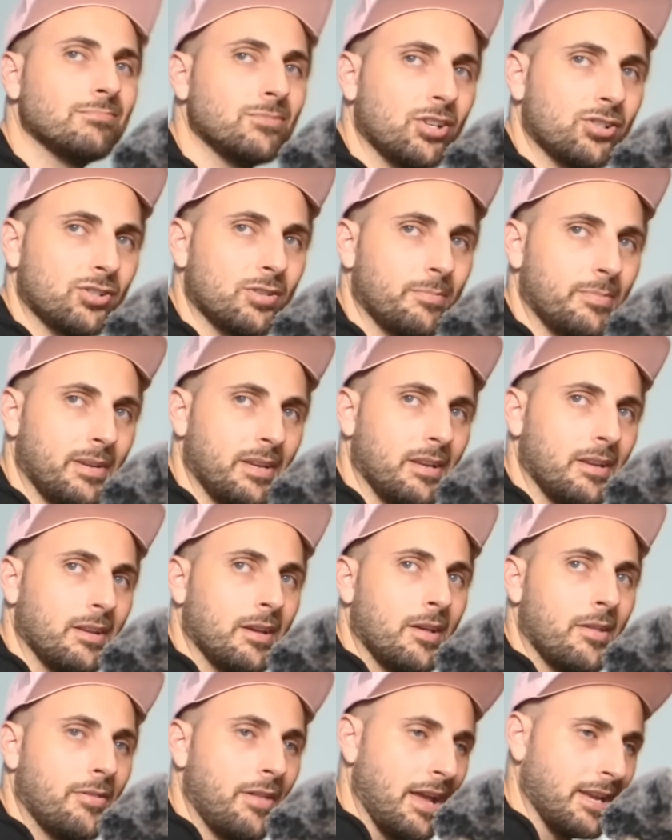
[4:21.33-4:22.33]
You should
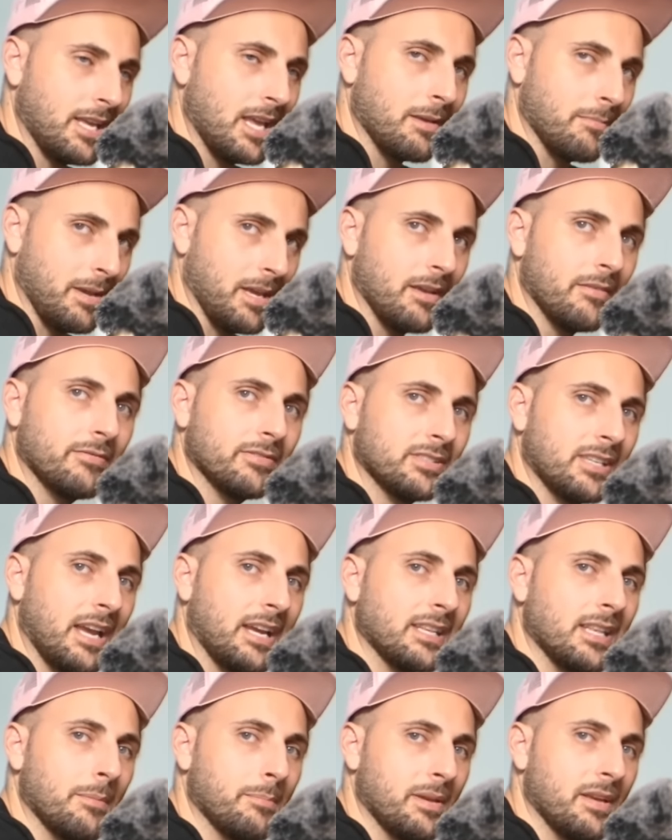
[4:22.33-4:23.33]
be thanking me for
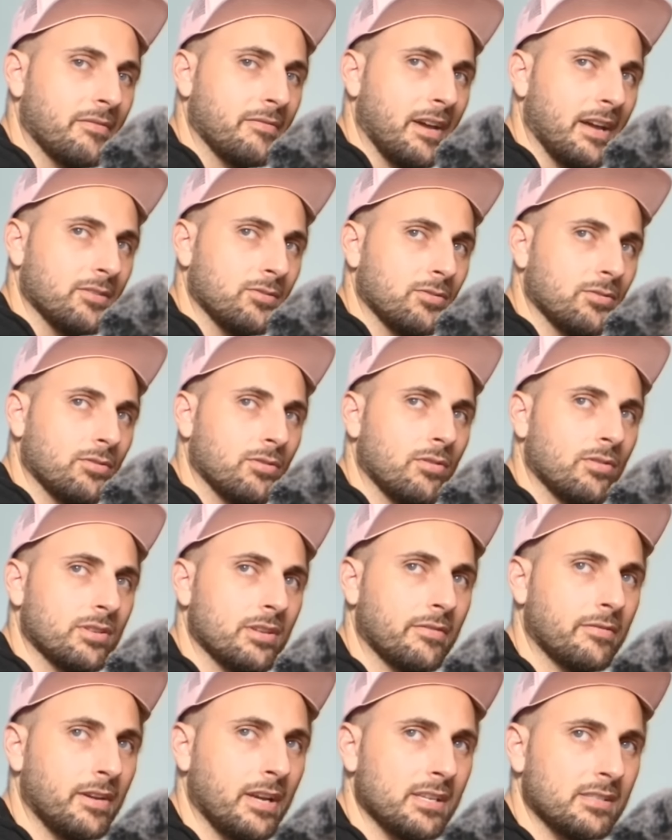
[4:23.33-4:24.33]
taking that big fat doo-doo on
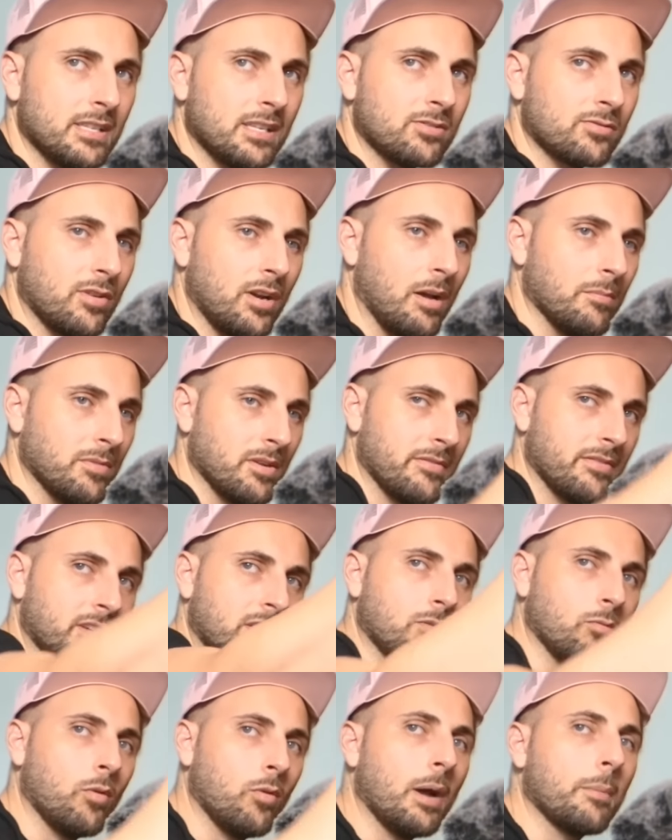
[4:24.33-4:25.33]
your face. That's right. I'm not even
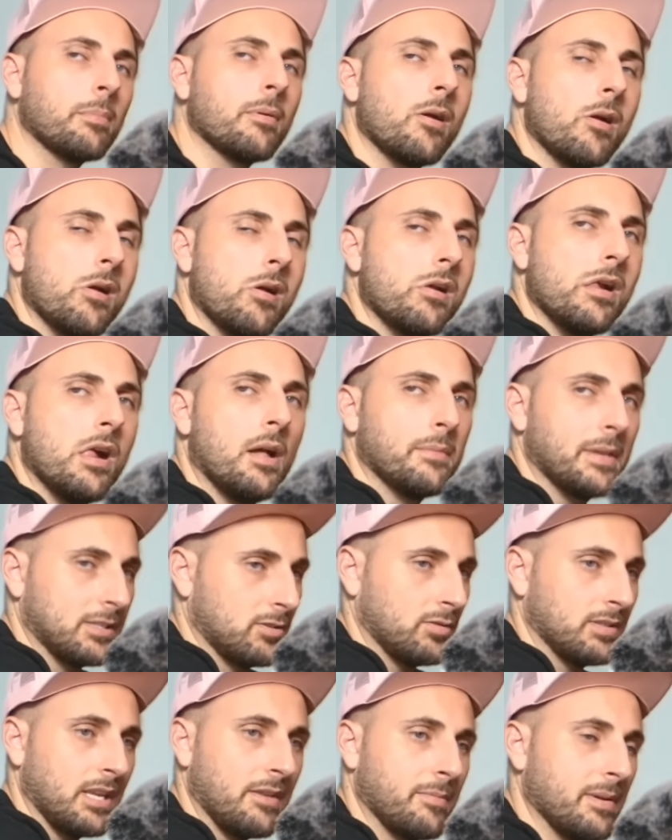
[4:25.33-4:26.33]
going to wipe.
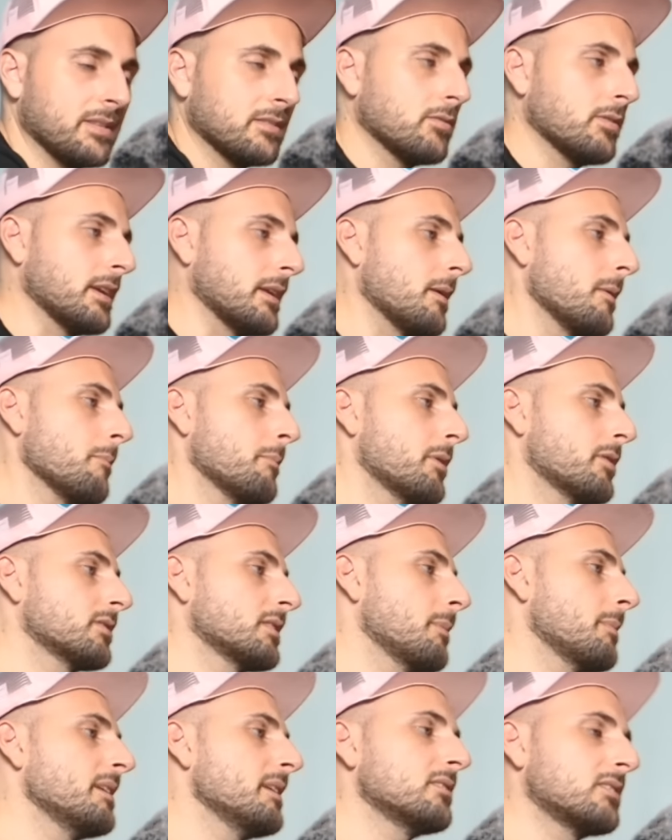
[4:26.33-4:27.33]
That's what they've been doing because
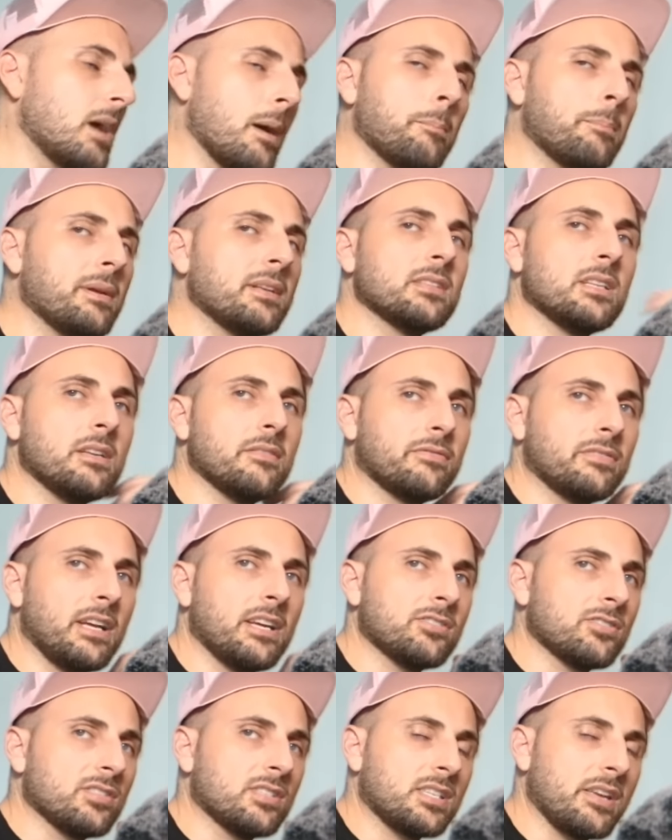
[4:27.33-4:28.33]
they've been dumping the
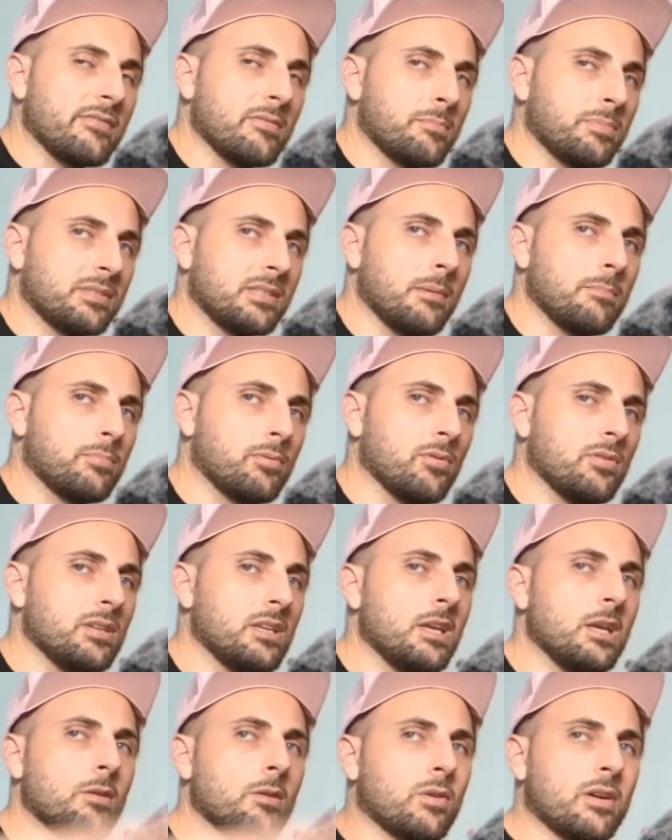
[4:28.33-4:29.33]
inflation 7% per
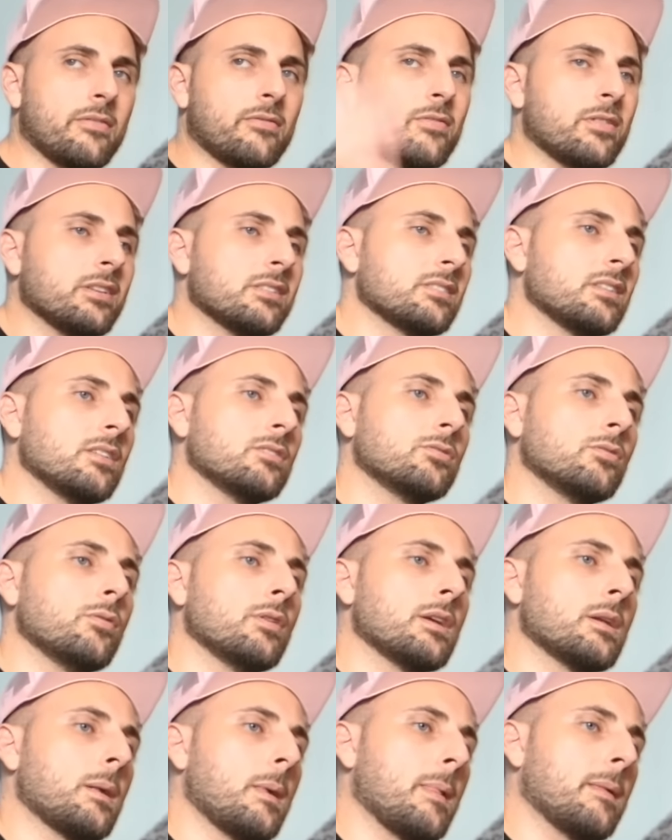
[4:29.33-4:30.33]
year, whatever it is they're
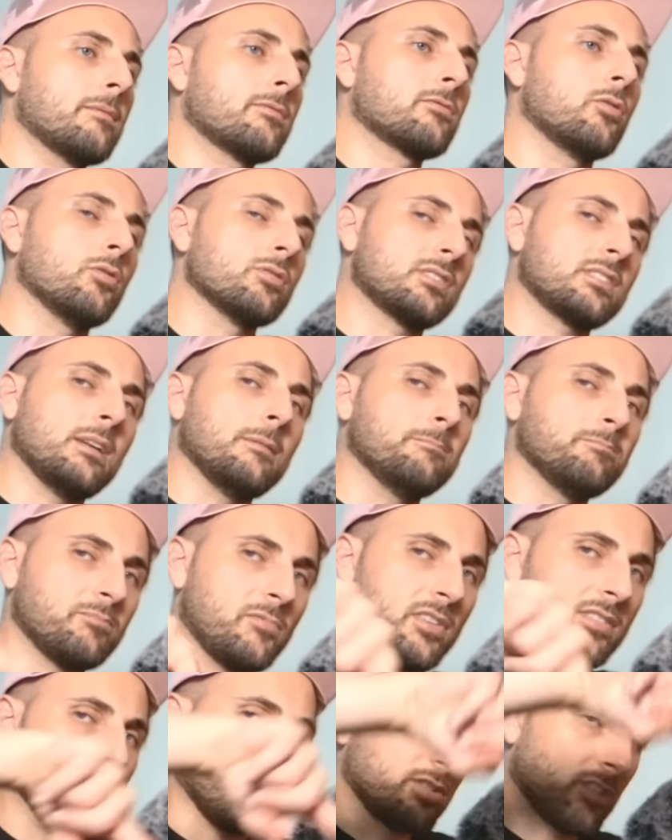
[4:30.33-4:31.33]
doing. And of course, that,
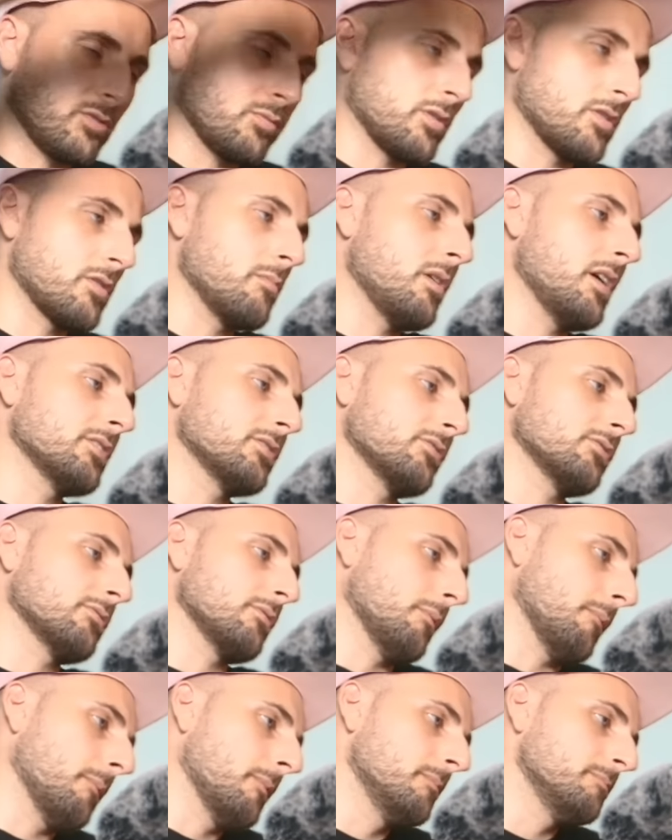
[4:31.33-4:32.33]
friends, I just want to remind you as
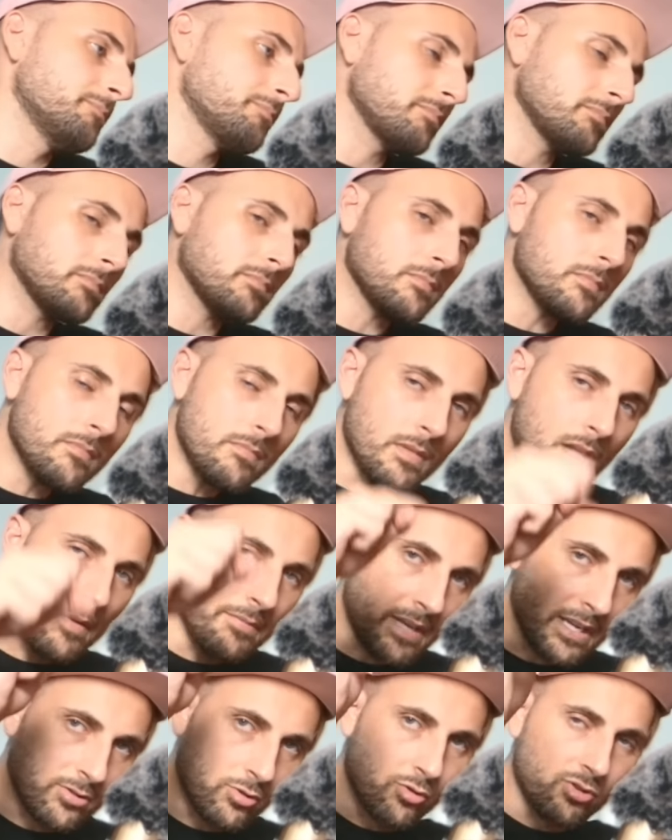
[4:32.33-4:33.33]
well,
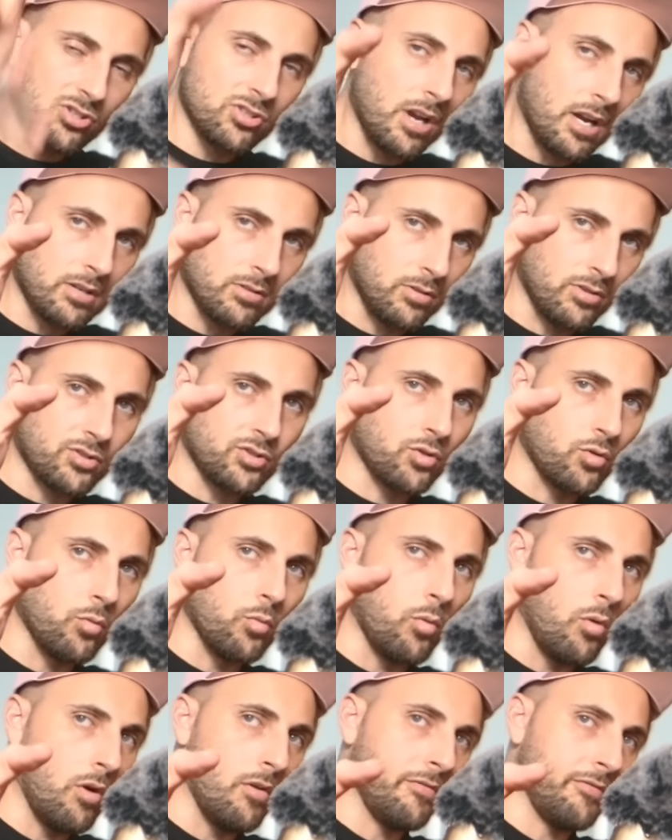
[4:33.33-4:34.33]
they do psychological
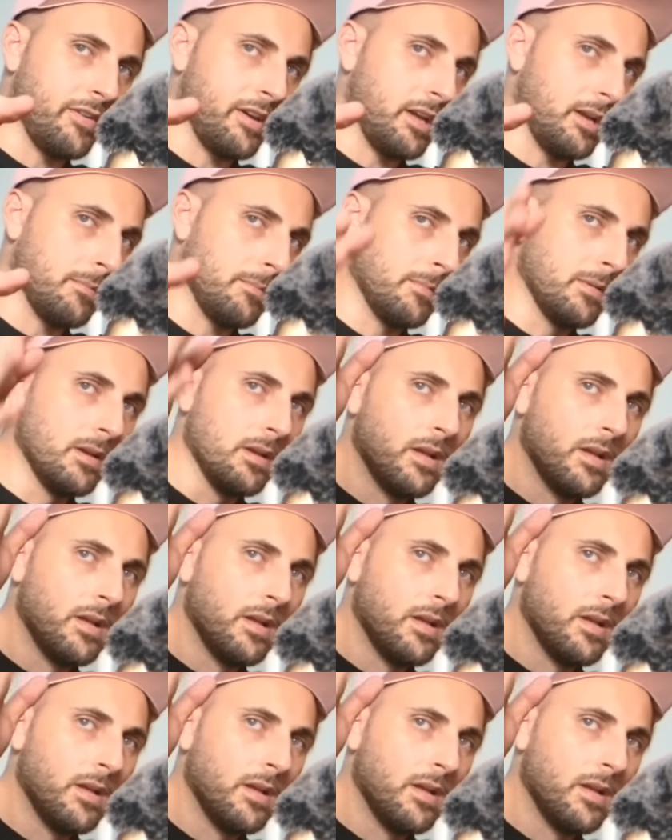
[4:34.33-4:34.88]
warfare